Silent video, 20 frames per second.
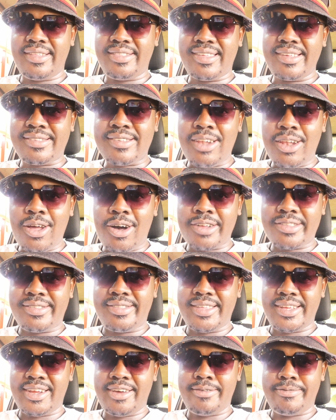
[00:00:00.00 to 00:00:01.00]
There's a lot
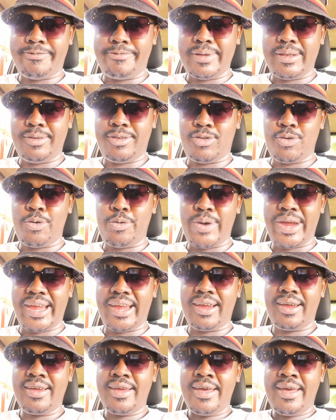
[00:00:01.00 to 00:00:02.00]
that I've been
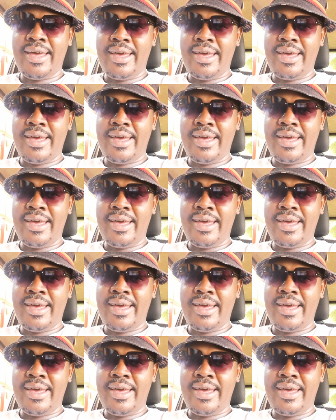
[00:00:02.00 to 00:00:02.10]
doing.